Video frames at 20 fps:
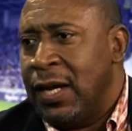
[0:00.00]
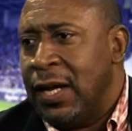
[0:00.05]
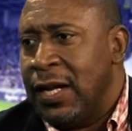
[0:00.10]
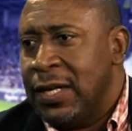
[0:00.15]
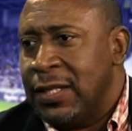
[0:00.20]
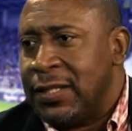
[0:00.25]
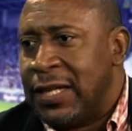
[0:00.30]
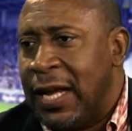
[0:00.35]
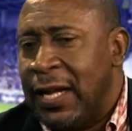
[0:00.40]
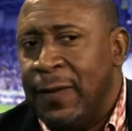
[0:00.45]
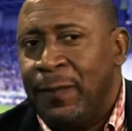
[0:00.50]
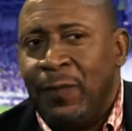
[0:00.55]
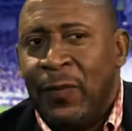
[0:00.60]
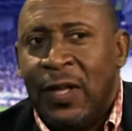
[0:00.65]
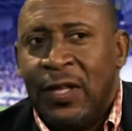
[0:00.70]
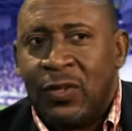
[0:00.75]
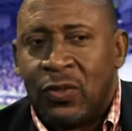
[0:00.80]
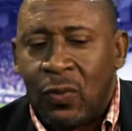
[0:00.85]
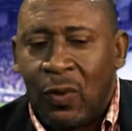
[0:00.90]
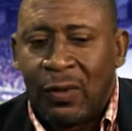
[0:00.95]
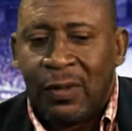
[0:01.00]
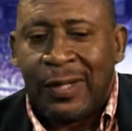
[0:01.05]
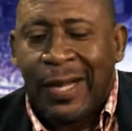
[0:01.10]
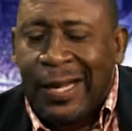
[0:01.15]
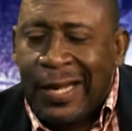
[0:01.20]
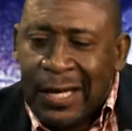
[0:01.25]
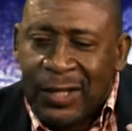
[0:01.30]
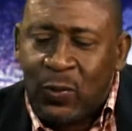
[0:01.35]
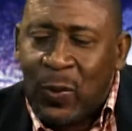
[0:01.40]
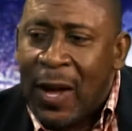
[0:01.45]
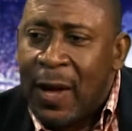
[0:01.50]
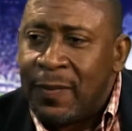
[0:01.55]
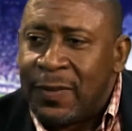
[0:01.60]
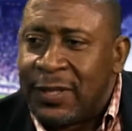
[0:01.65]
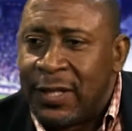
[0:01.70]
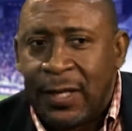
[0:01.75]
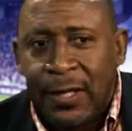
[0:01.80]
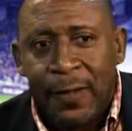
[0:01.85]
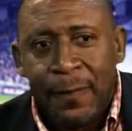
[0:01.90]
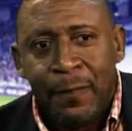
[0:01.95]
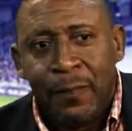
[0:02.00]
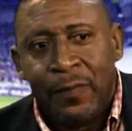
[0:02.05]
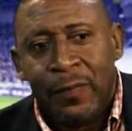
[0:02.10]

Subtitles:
You understand? Mm-hmm. So that's why I'm saying